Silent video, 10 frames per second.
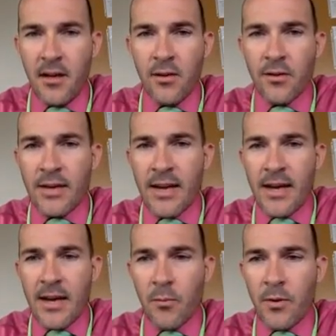look
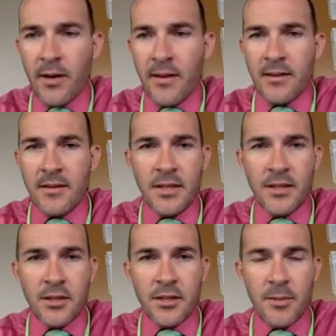at what the
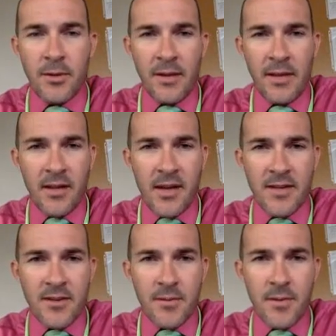teacher should be doing in the
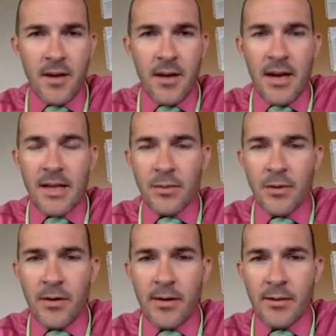classroom, as
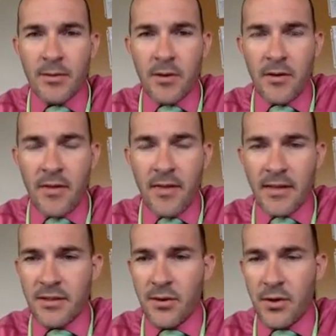well as what are the
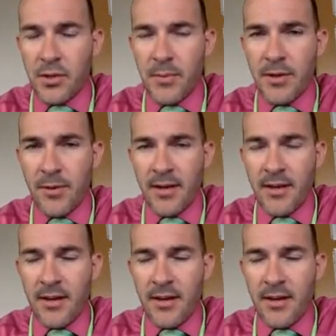things students should be doing,